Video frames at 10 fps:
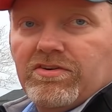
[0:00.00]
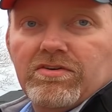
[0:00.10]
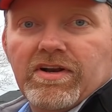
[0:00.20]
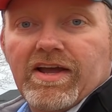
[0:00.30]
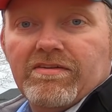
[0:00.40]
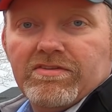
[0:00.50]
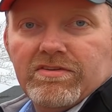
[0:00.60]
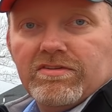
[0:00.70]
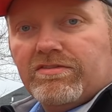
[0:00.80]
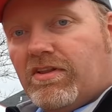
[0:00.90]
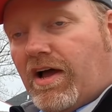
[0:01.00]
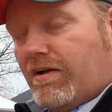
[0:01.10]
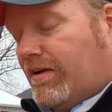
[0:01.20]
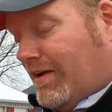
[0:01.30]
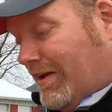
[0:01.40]
you don't have to
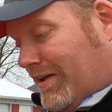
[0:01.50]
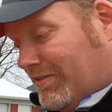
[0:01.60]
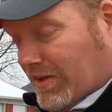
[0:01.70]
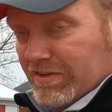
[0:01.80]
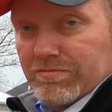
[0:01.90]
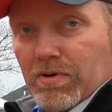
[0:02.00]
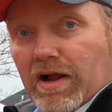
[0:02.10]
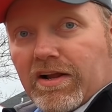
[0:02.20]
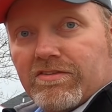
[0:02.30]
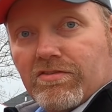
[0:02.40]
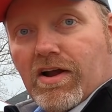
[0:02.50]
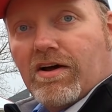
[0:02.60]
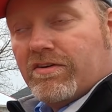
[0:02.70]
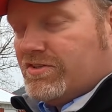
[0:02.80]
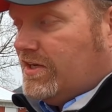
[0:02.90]
slide sprockets
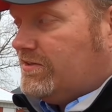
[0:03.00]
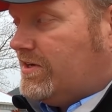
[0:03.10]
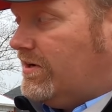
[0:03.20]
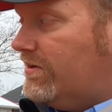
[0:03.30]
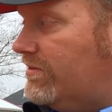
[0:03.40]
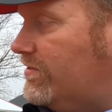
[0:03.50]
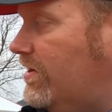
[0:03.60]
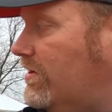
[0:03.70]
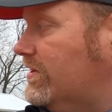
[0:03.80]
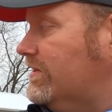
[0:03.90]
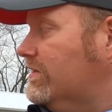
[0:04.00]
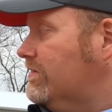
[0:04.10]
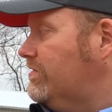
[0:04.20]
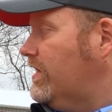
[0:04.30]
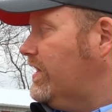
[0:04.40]
around and change gears. It's all in
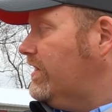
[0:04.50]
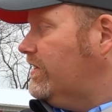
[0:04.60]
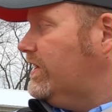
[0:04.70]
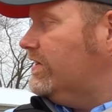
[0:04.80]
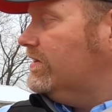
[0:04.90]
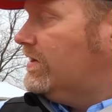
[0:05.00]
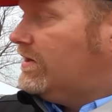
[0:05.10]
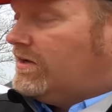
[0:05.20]
the variator here.